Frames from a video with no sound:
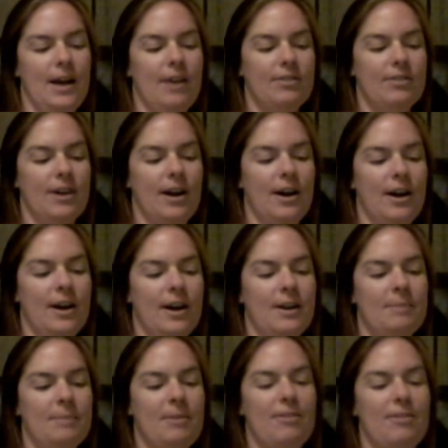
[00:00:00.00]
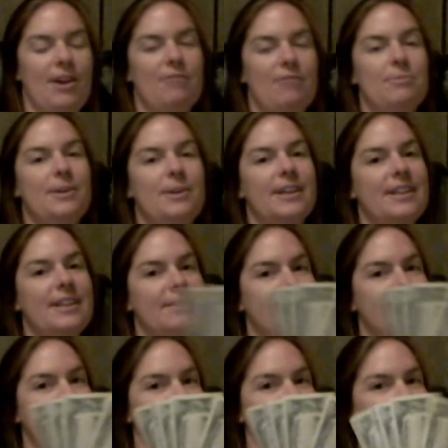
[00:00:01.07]
got my $5
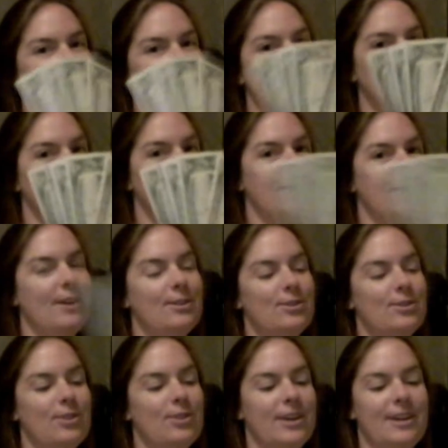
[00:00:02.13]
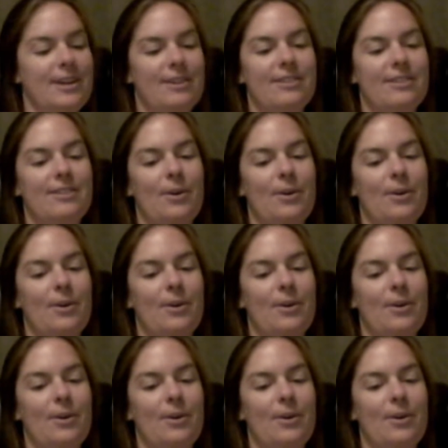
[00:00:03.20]
million right here.